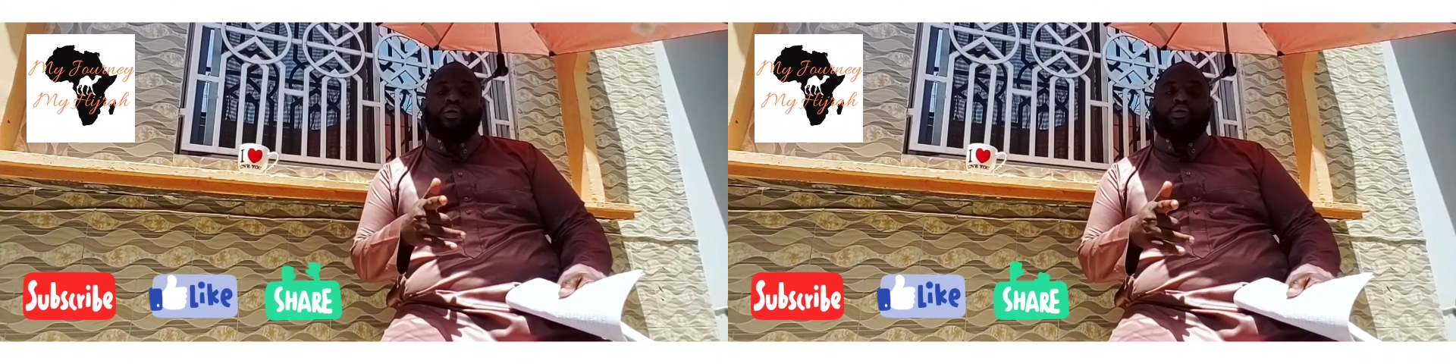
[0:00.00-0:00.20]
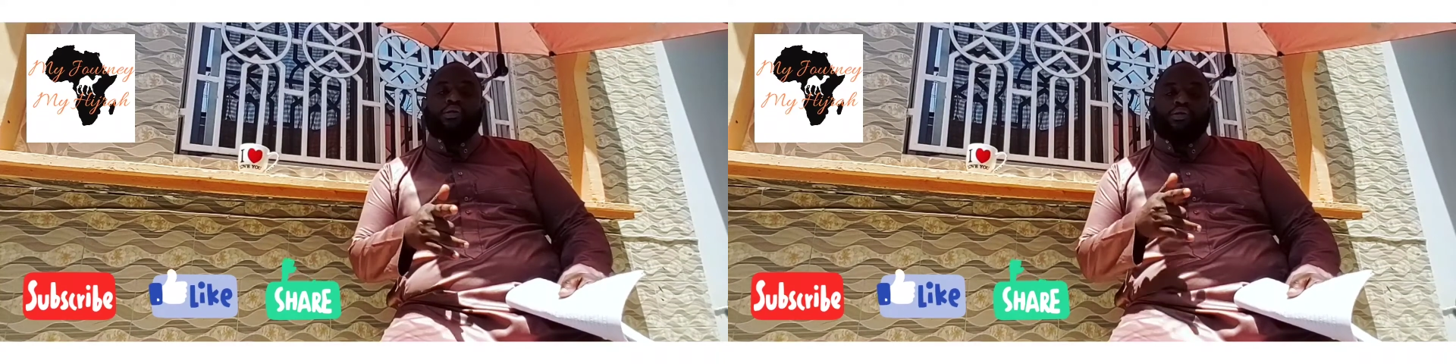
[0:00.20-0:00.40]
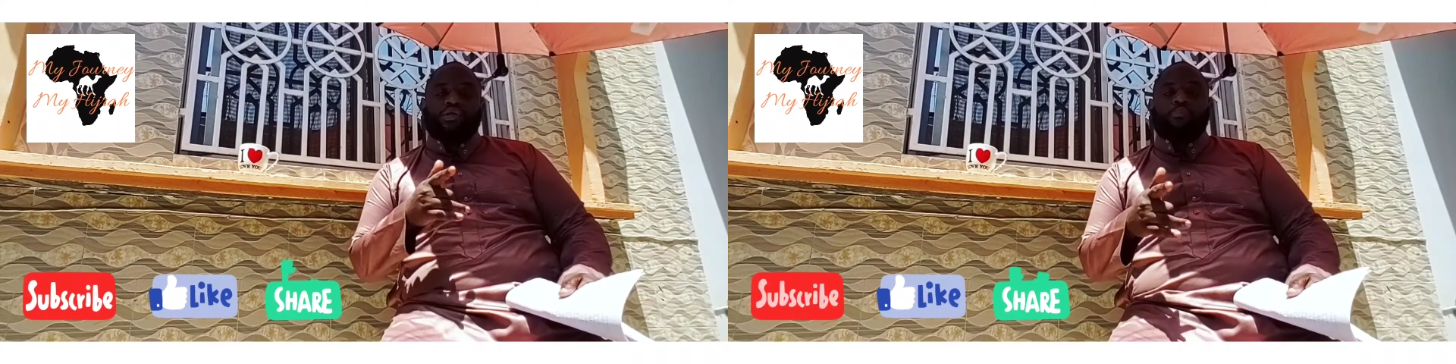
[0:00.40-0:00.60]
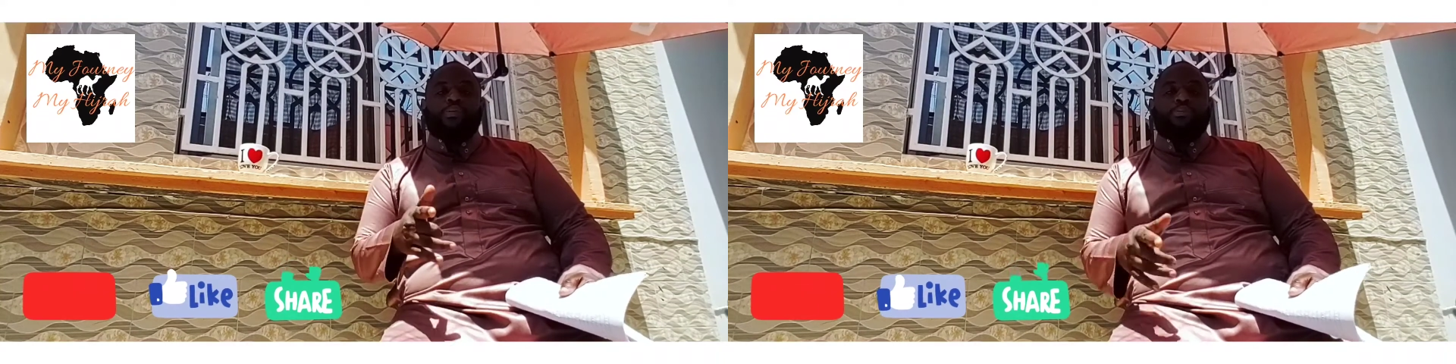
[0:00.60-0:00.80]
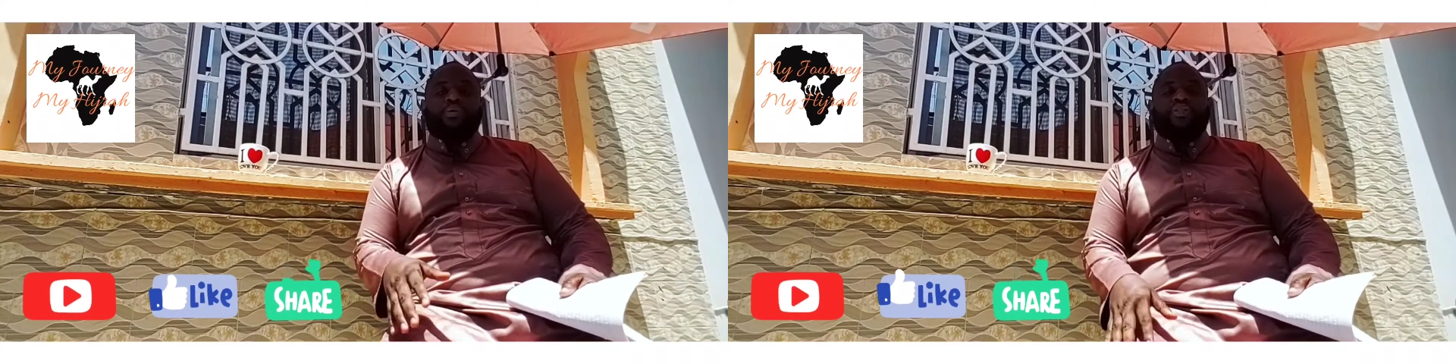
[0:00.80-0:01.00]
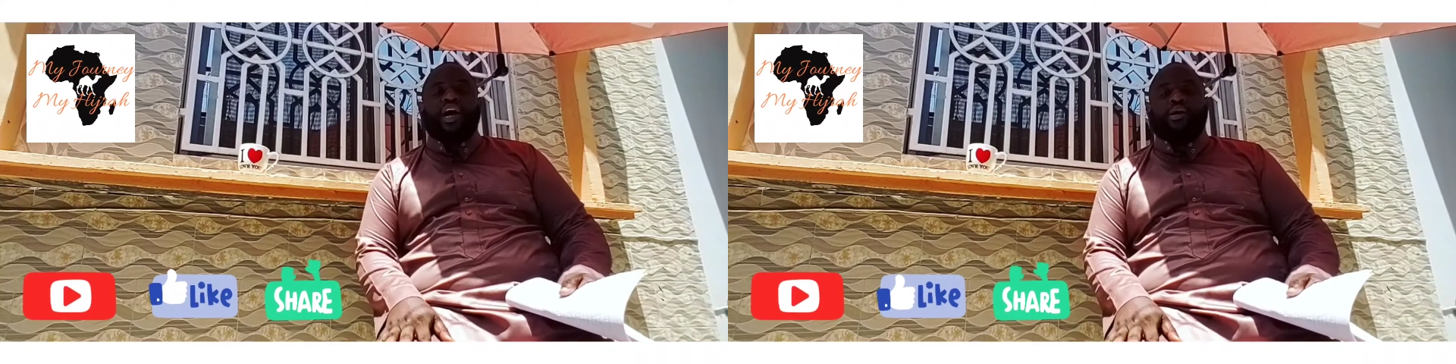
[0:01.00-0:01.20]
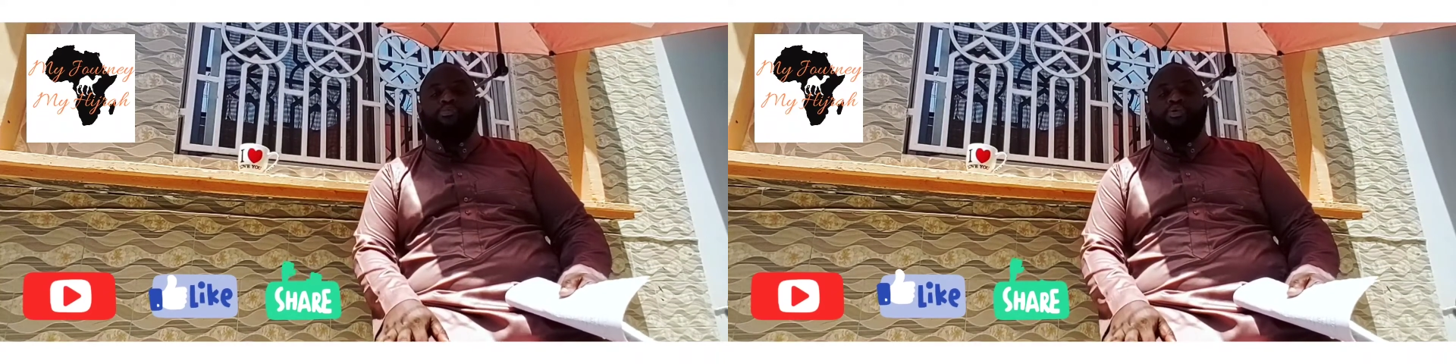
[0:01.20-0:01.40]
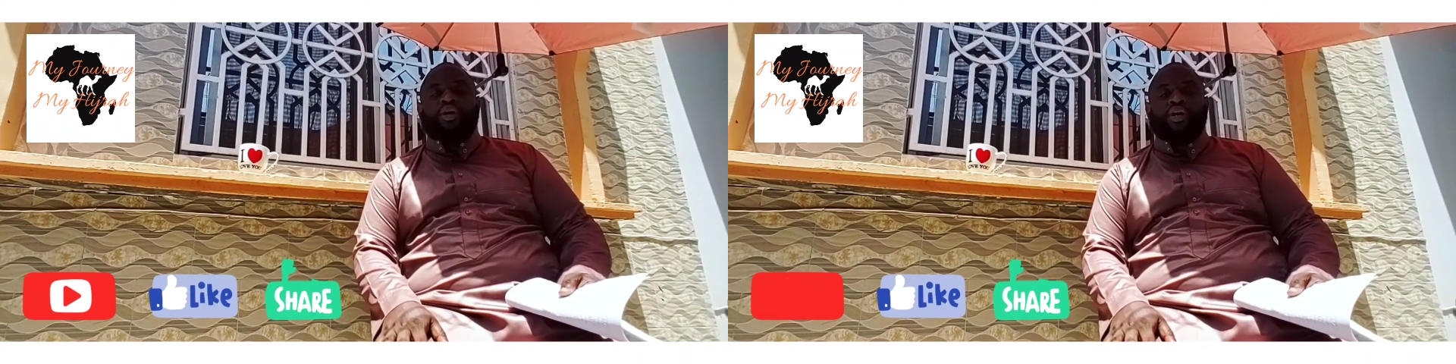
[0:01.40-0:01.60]
This is your big brother
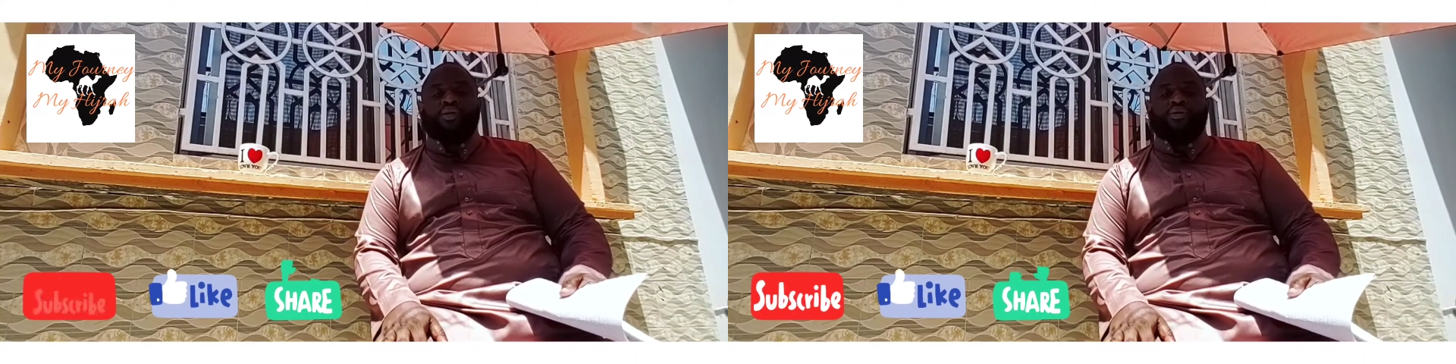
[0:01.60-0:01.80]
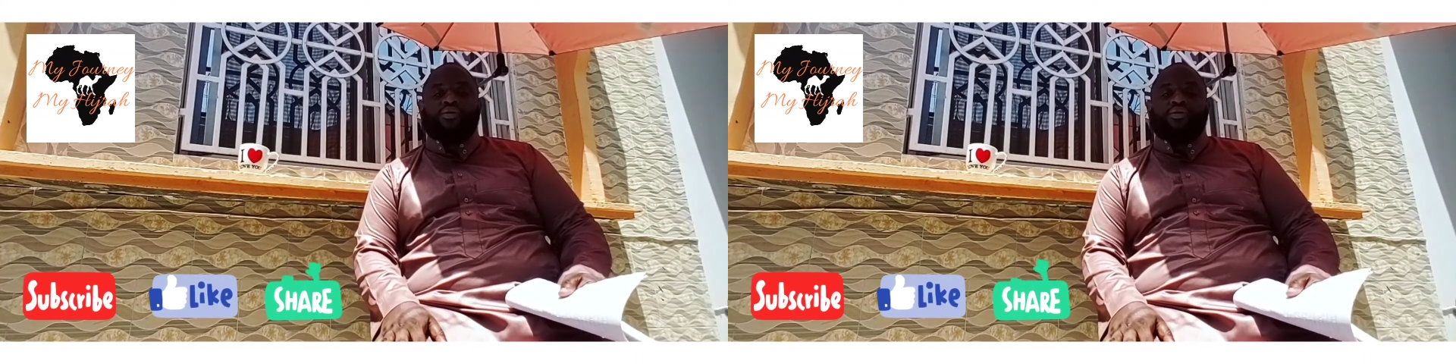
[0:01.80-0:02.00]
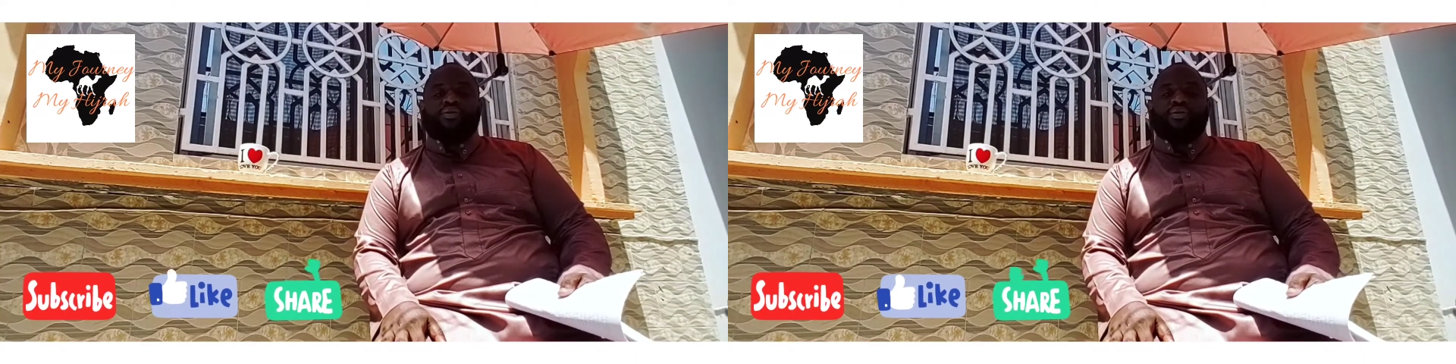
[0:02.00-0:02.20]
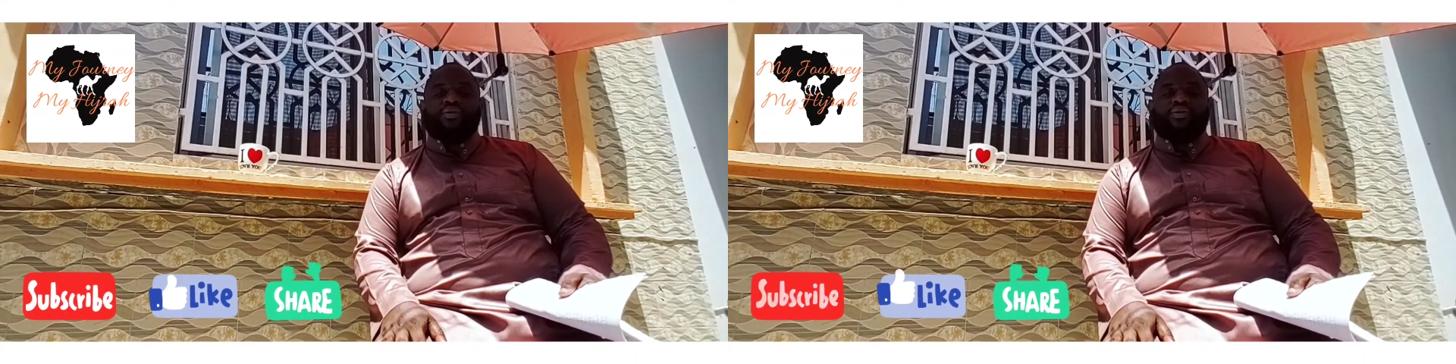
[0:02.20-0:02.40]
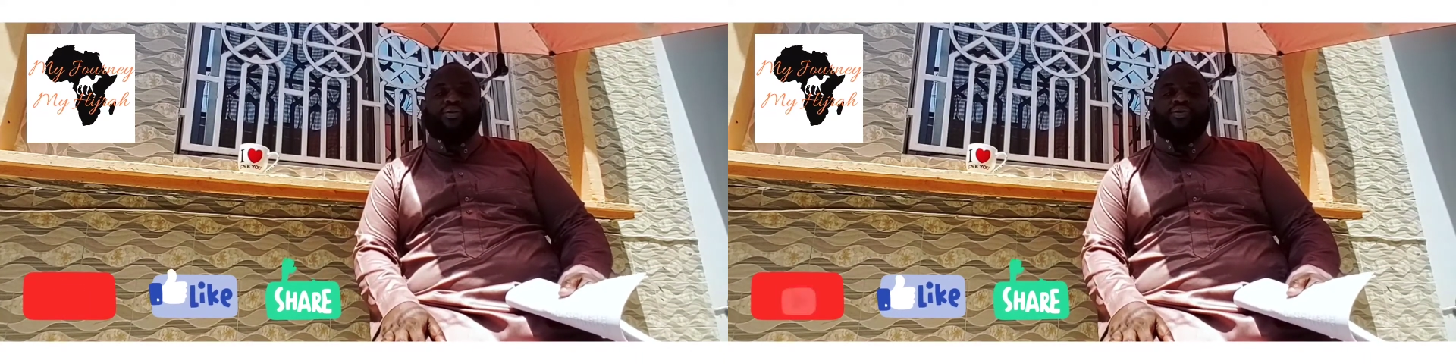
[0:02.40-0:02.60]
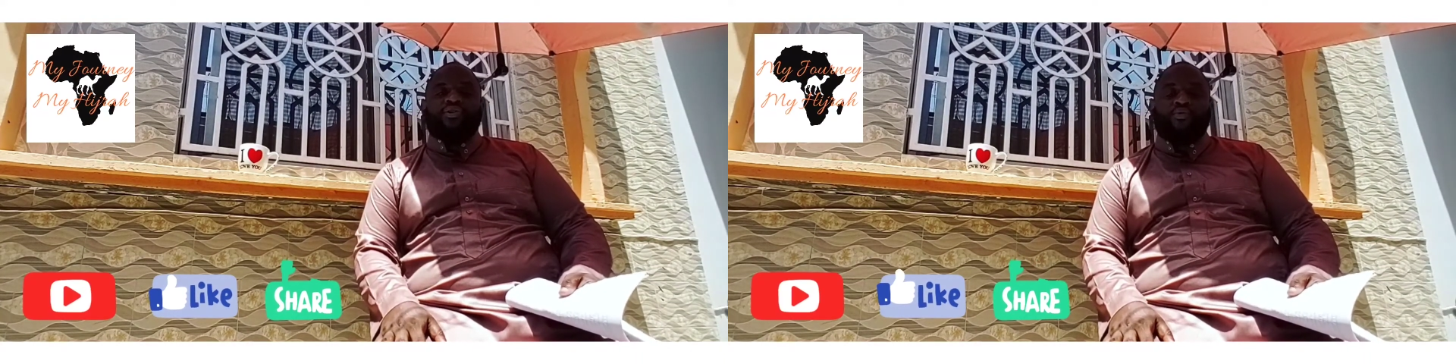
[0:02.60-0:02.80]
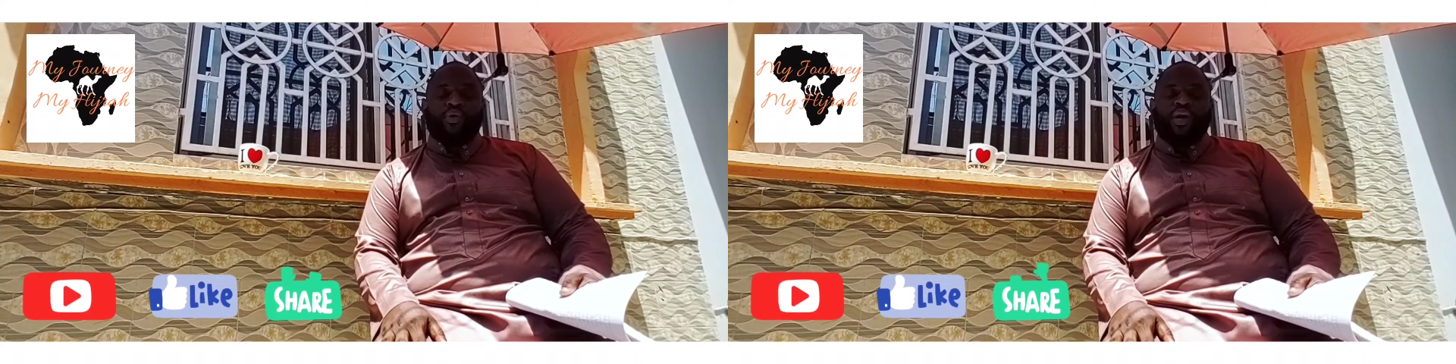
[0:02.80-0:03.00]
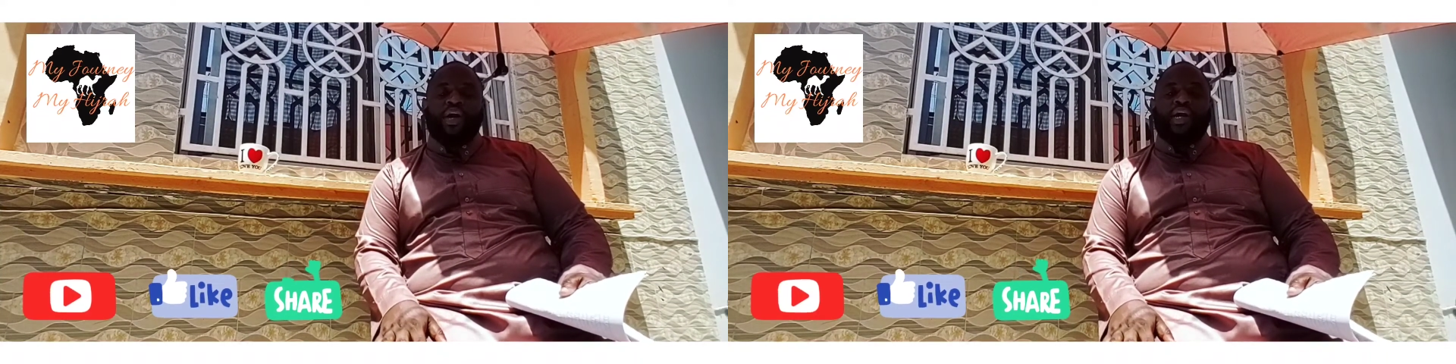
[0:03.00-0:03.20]
Abdullah.
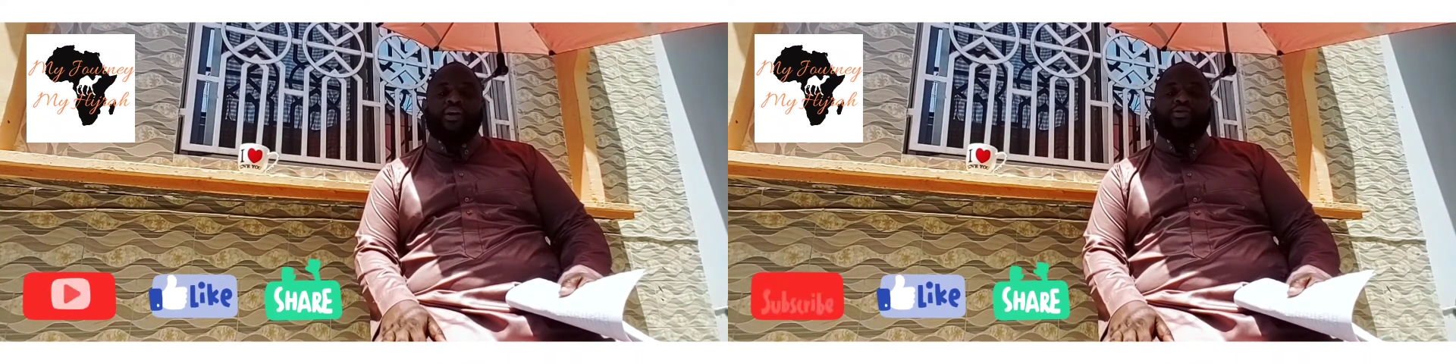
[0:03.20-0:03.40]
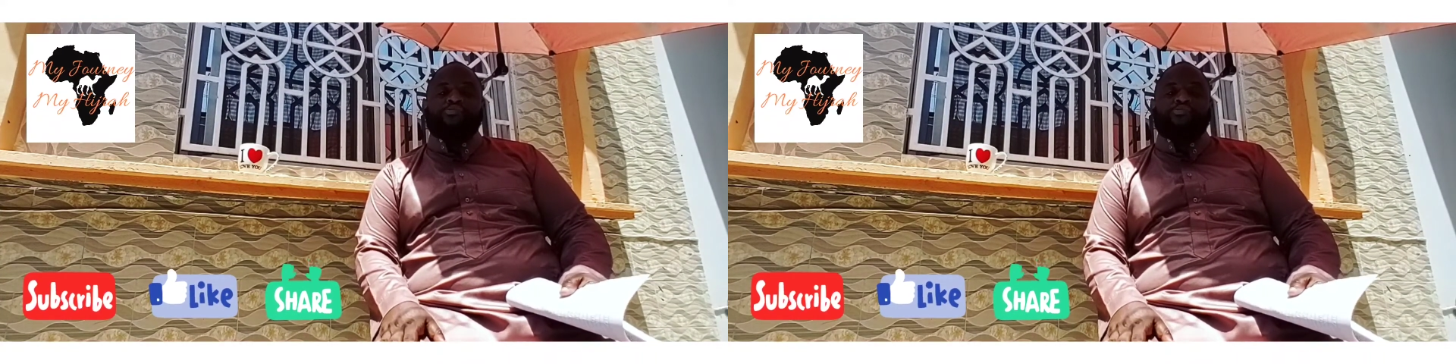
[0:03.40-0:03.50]
We here.